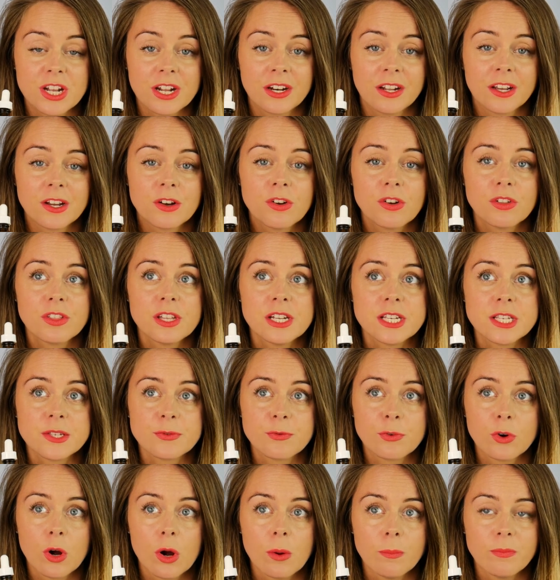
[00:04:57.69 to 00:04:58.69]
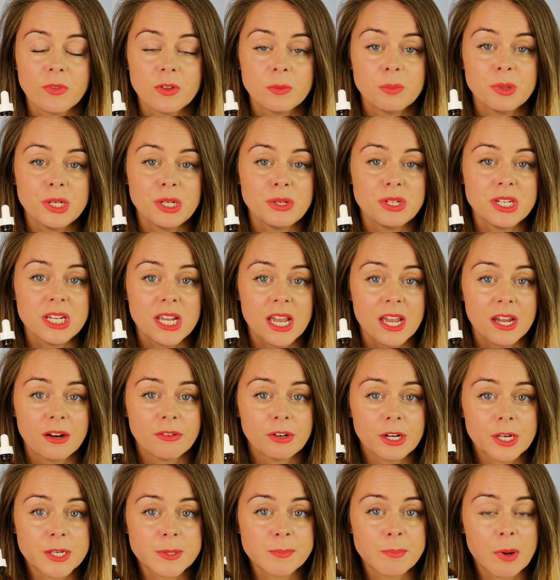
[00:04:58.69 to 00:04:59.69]
and I got this from the Beauty
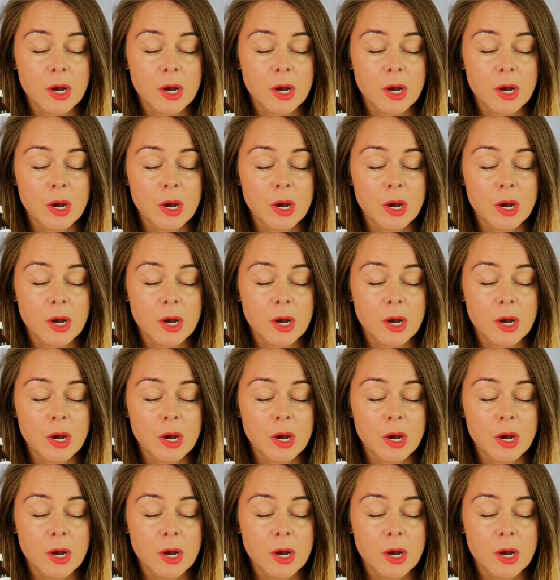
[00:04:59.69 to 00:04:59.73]
Heroes